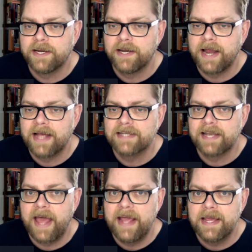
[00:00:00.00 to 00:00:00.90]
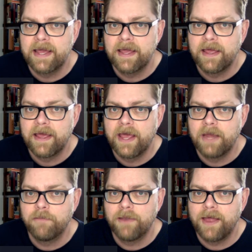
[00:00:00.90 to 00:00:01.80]
It has like
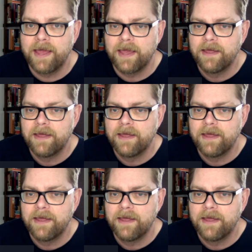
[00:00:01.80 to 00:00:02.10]
and play.